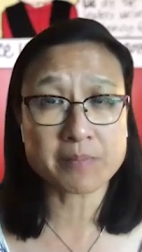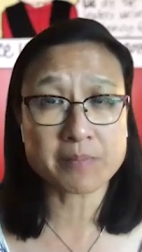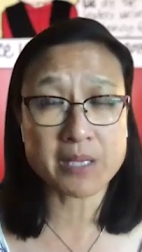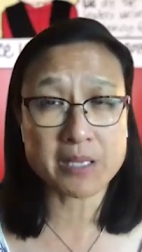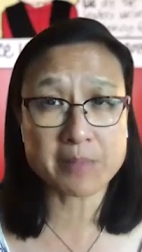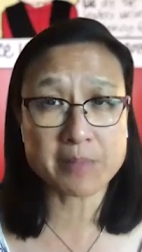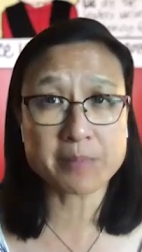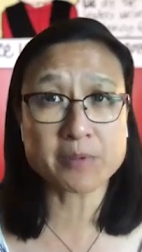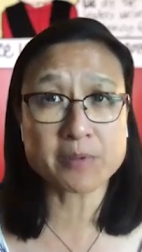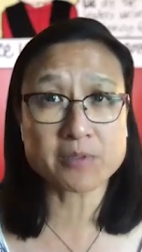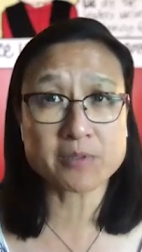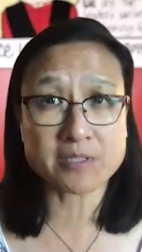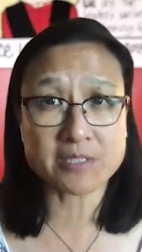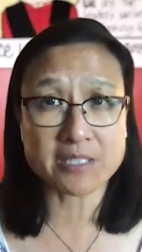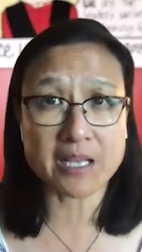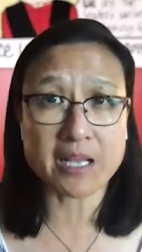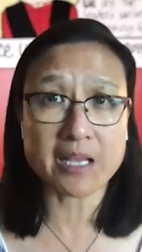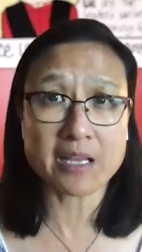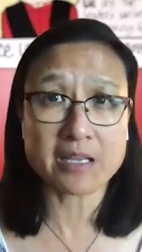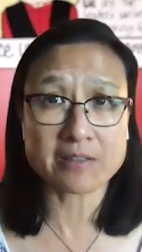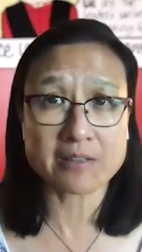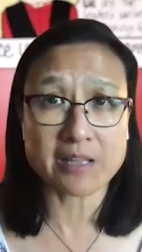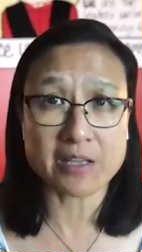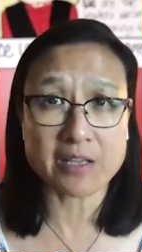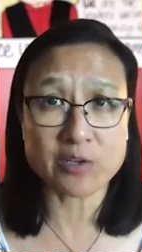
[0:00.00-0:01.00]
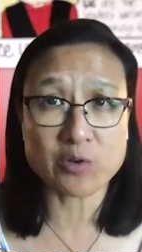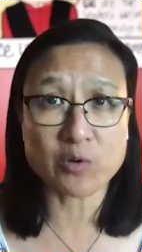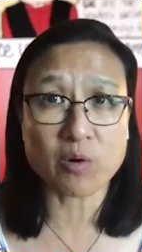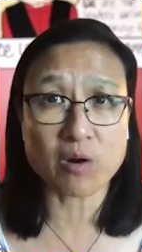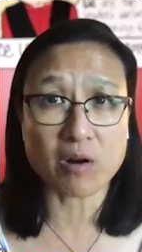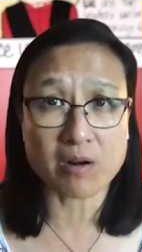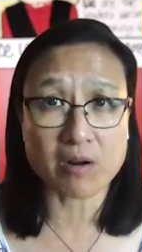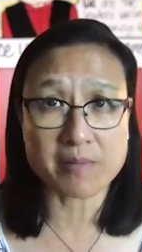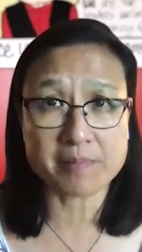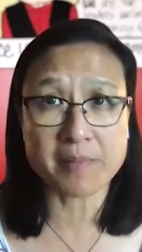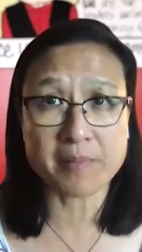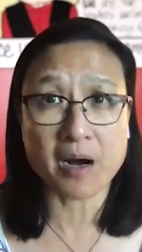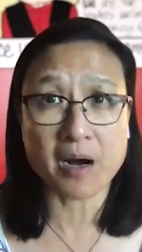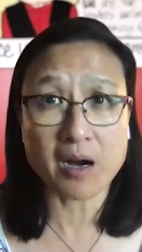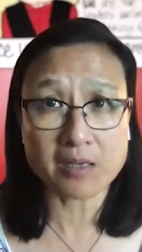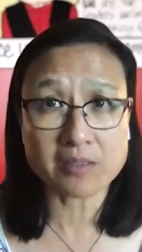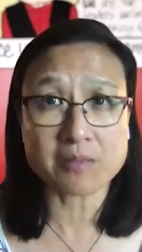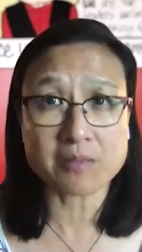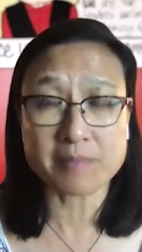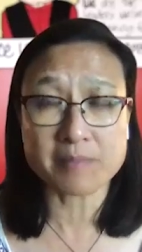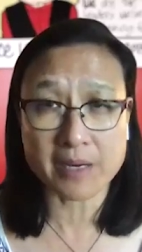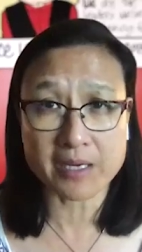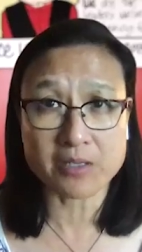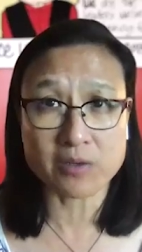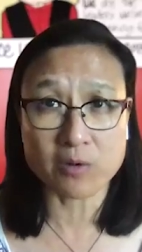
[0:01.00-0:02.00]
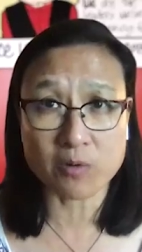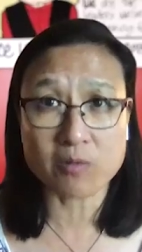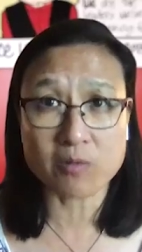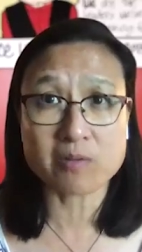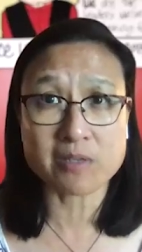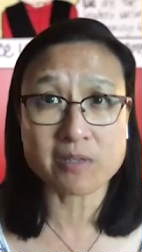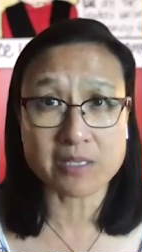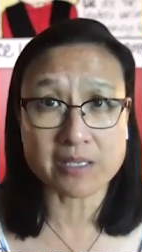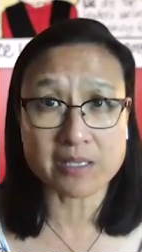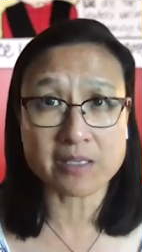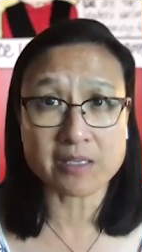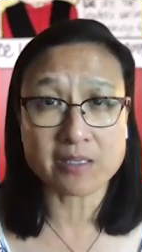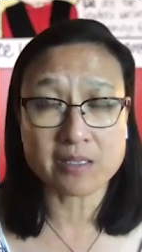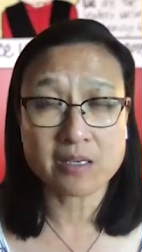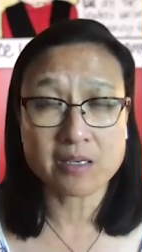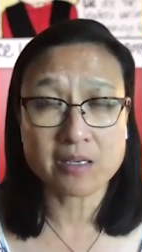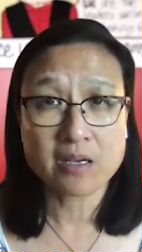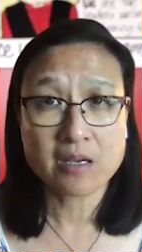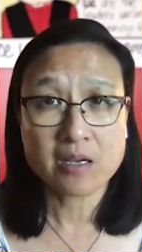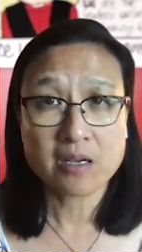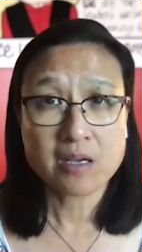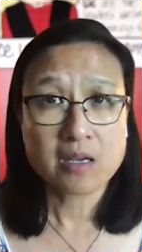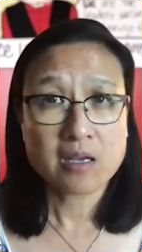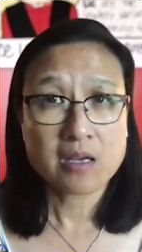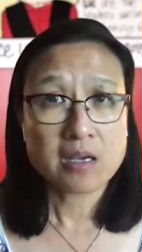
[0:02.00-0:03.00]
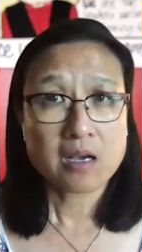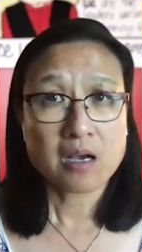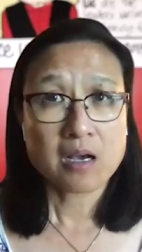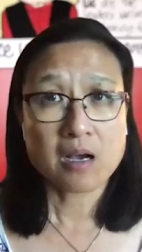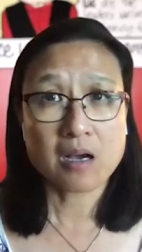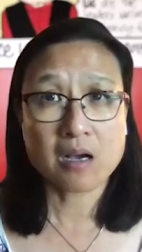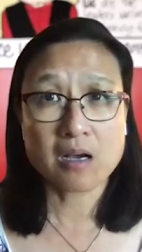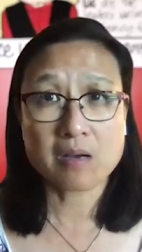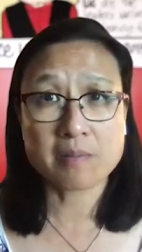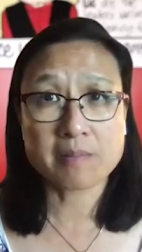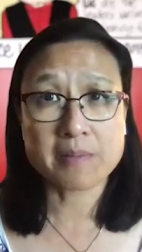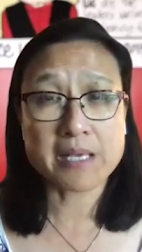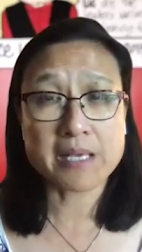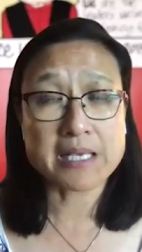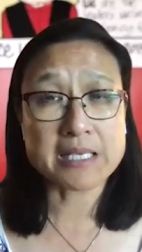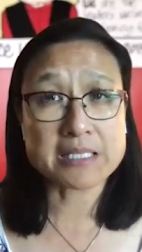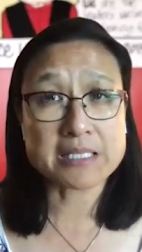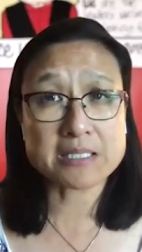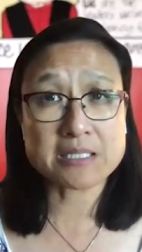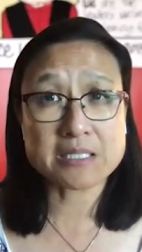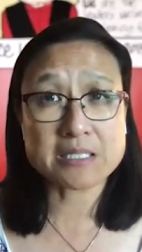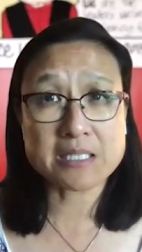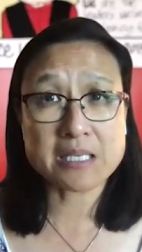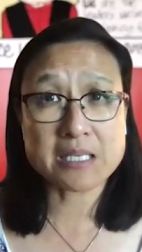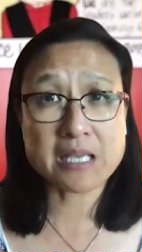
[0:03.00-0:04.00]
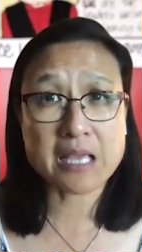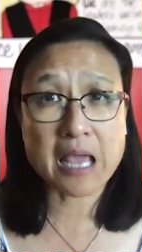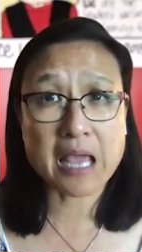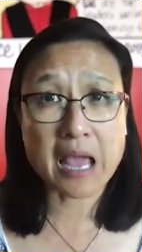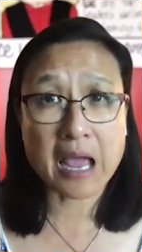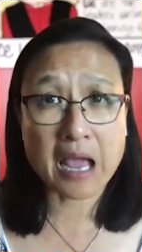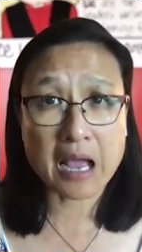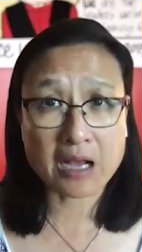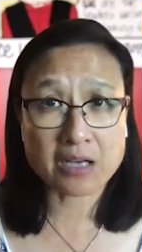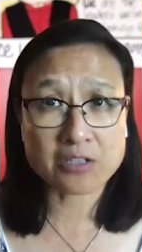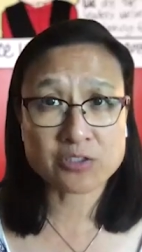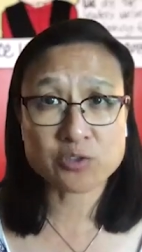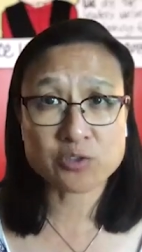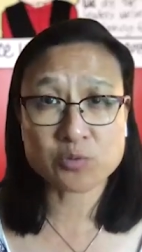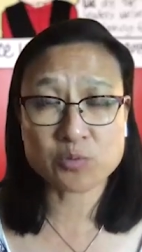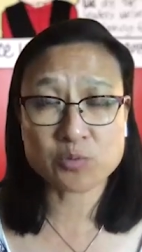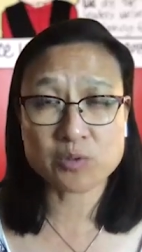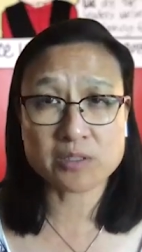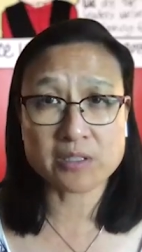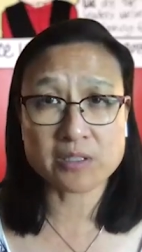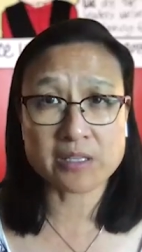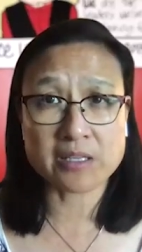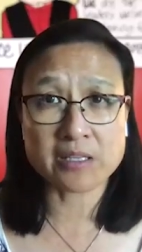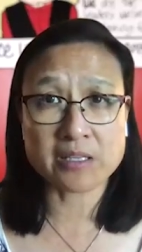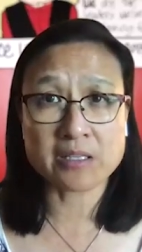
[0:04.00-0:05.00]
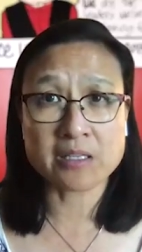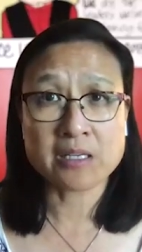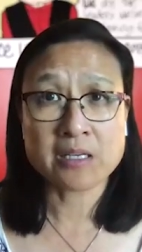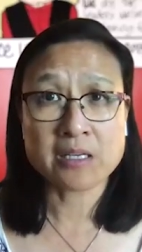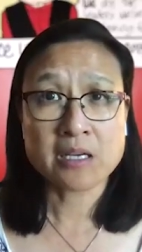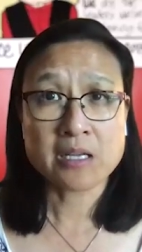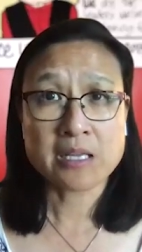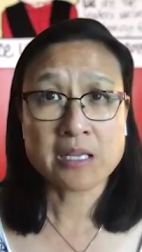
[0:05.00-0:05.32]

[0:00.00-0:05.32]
People saying that you are a model minority um, is actually